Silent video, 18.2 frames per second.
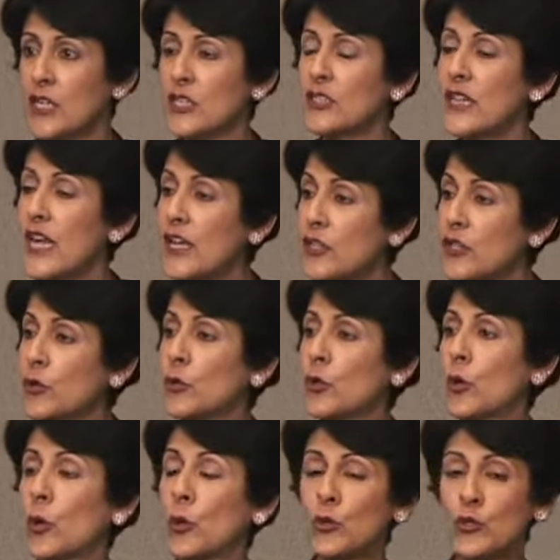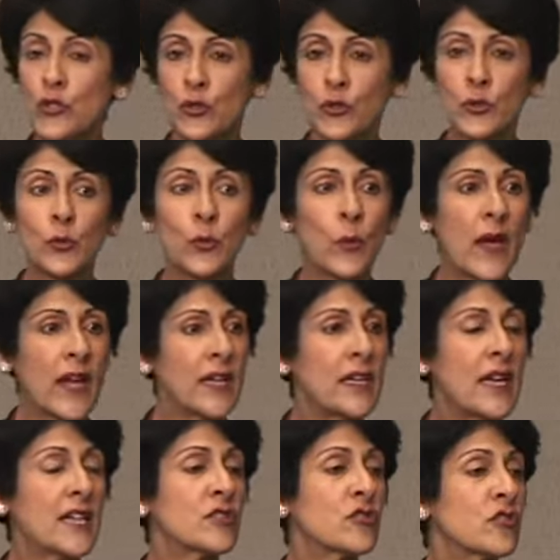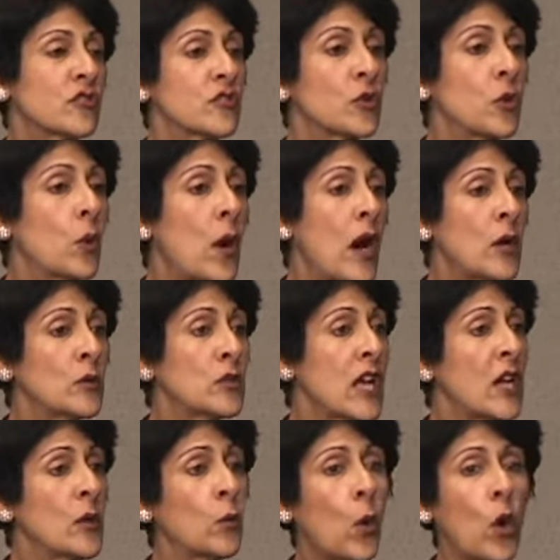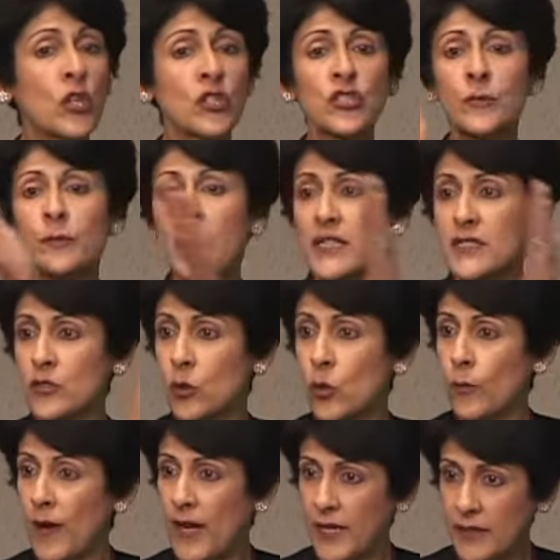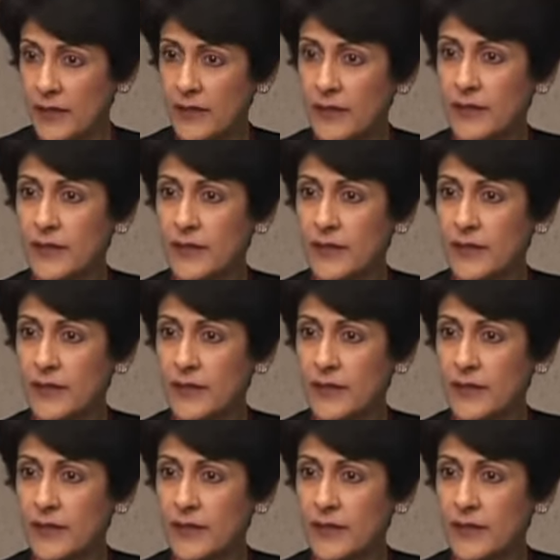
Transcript: Then you go to, well, let's just go out and watch a bus go by.